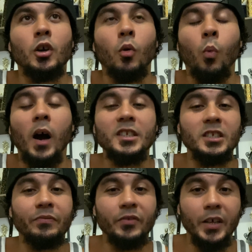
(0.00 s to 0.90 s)

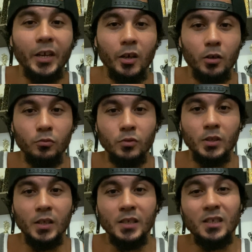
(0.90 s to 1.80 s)
watching
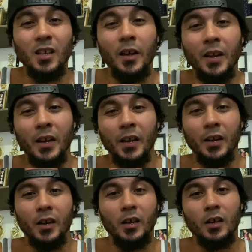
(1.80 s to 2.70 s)
videos, studying